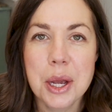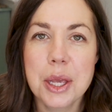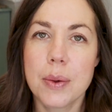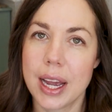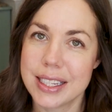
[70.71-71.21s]

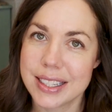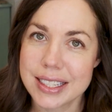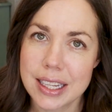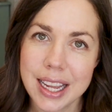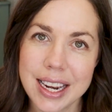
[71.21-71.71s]
you guys,
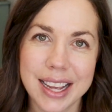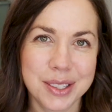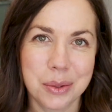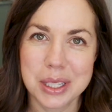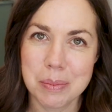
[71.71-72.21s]
Sonlight
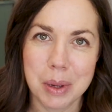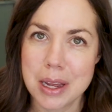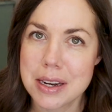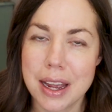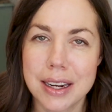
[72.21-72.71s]
has always
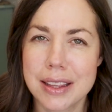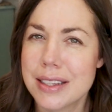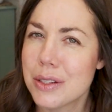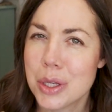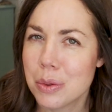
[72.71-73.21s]
been kind of
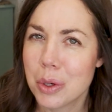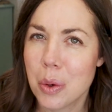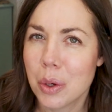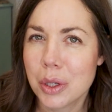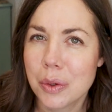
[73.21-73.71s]
this
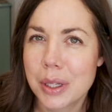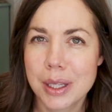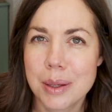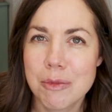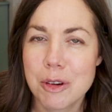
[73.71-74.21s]
unicorn
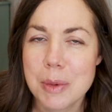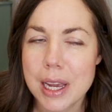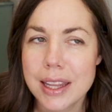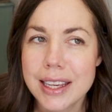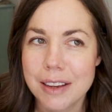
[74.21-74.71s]
curriculum for
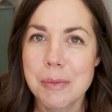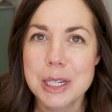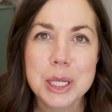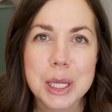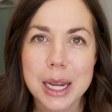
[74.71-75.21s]
me. I think I've
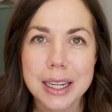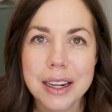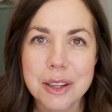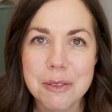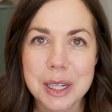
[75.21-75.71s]
mentioned that in
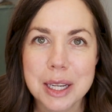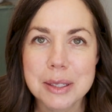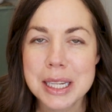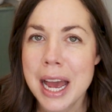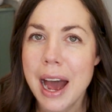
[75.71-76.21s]
other
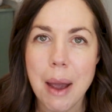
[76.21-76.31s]
videos.